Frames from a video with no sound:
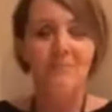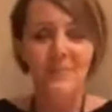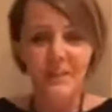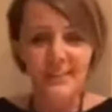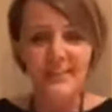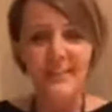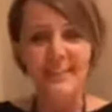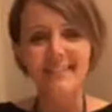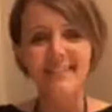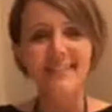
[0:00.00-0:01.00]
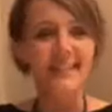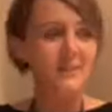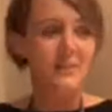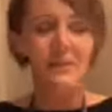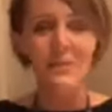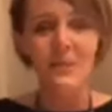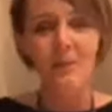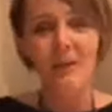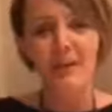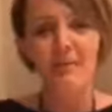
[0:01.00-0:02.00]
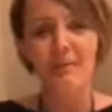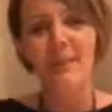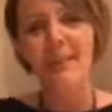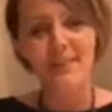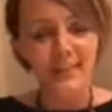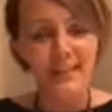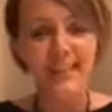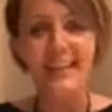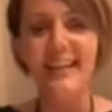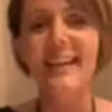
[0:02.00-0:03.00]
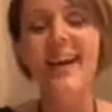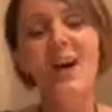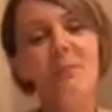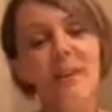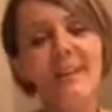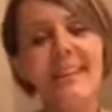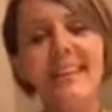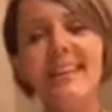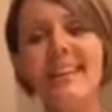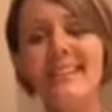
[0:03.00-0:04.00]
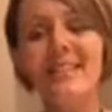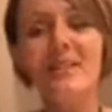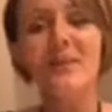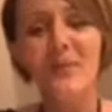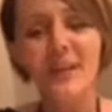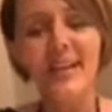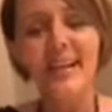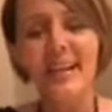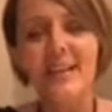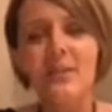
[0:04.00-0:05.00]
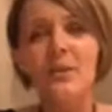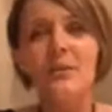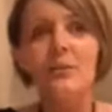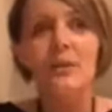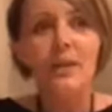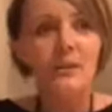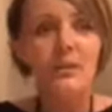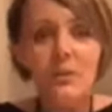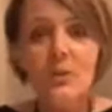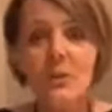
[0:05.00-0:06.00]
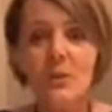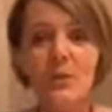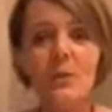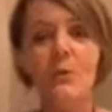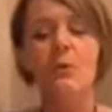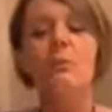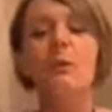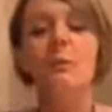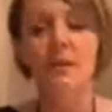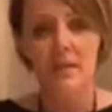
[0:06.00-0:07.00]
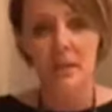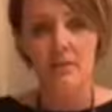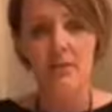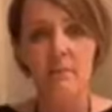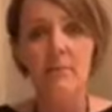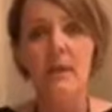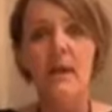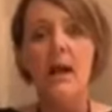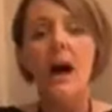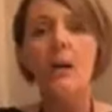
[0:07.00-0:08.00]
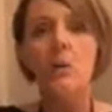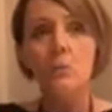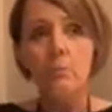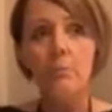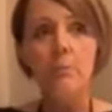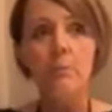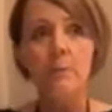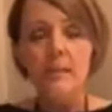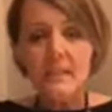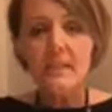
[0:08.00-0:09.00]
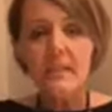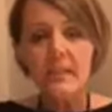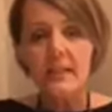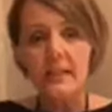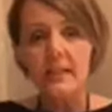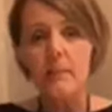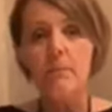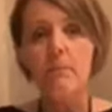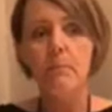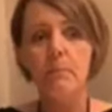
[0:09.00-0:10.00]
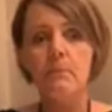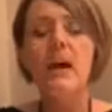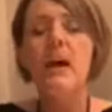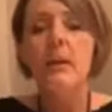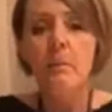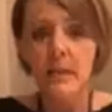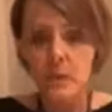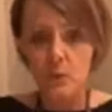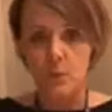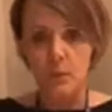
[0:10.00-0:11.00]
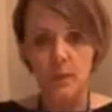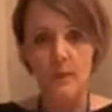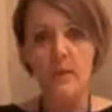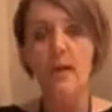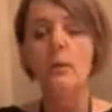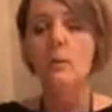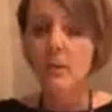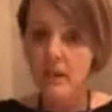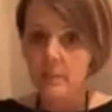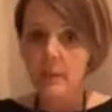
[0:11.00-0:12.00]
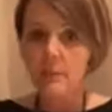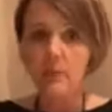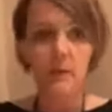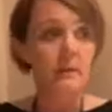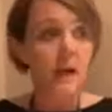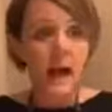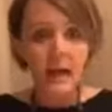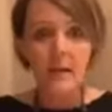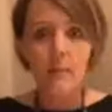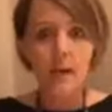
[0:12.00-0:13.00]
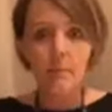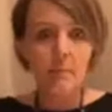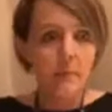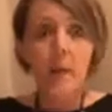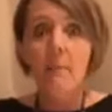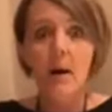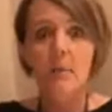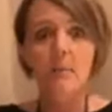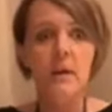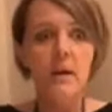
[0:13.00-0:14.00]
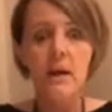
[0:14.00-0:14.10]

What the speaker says: not even on internet, I couldn't Google my company or anything. But in this way, what I could do was to be myself. I could basically tell my story. I could tell people that I'm a mom.